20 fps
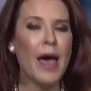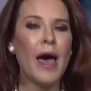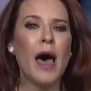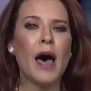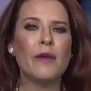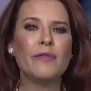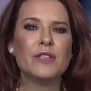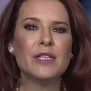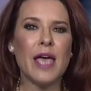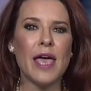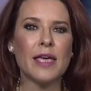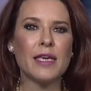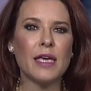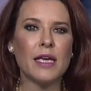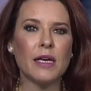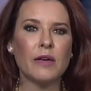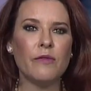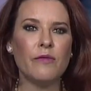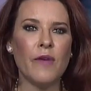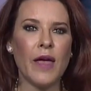of
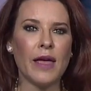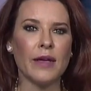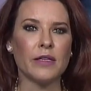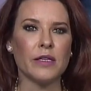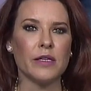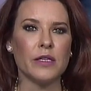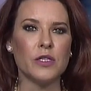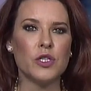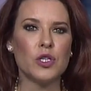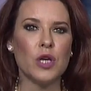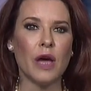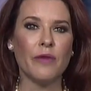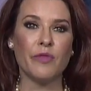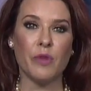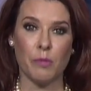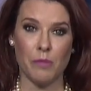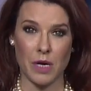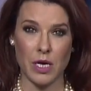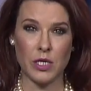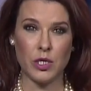taking advantage of the
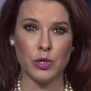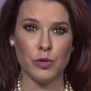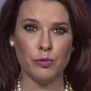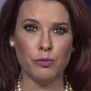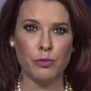Me Too